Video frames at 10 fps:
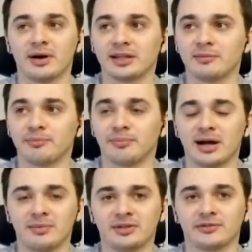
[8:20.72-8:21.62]
Now,
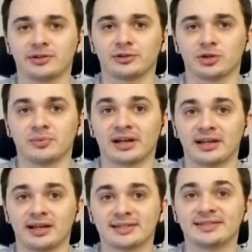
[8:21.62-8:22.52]
if we find
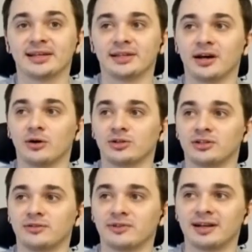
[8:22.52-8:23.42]
place in the
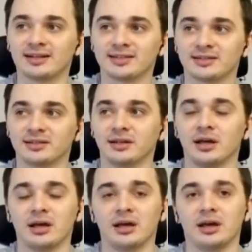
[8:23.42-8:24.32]
global memory
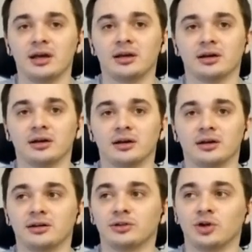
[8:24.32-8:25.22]

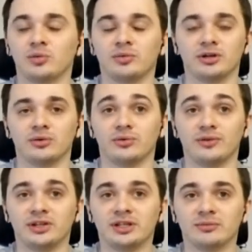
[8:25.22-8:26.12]
for, say,
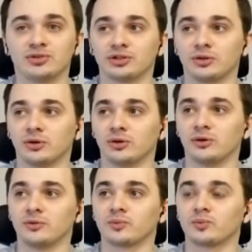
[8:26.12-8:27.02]
auth data,
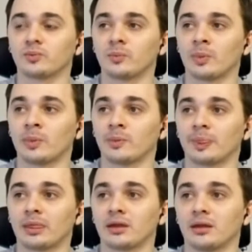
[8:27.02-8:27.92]
authentication data,